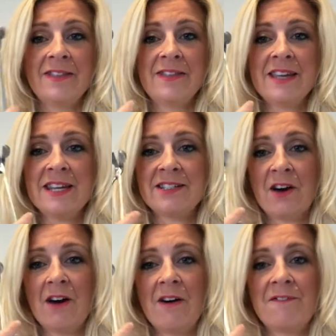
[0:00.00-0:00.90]
These
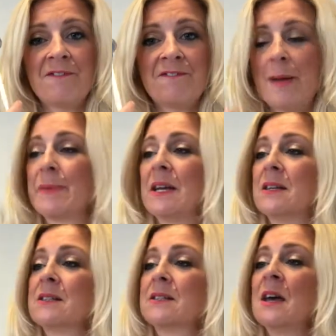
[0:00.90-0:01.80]
are
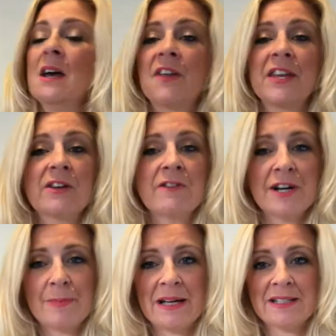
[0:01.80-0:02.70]
fabulous. I think they're
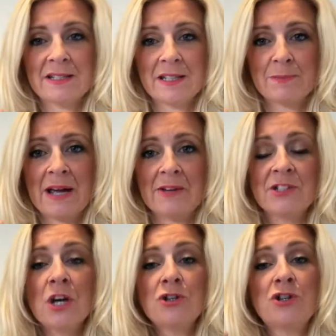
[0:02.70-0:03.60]
around about £6.
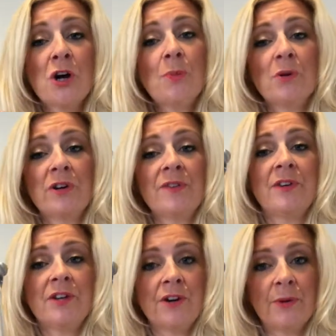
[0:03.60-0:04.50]
Don't worry if
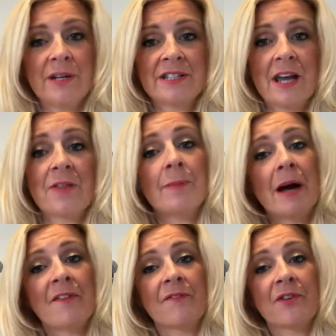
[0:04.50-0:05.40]
you don't know where to get them.
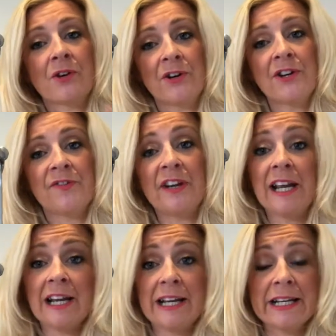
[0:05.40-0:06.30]
I've got an
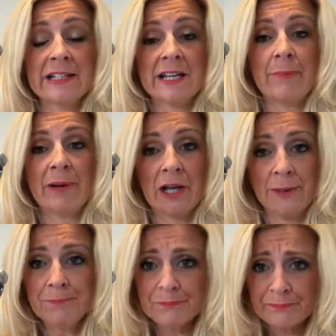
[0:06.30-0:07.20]
affiliate link down
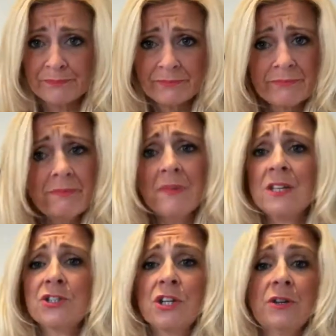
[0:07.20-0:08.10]
below,
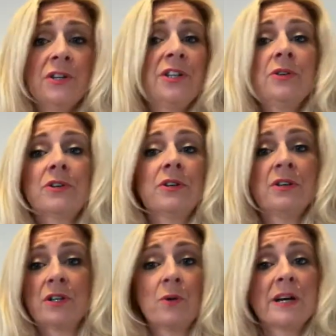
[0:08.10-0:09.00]
so you can
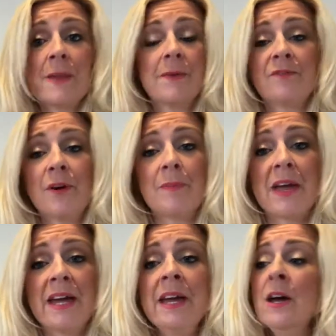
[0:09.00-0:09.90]
go and get them from
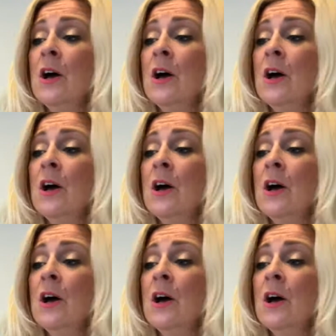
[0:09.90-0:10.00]
there.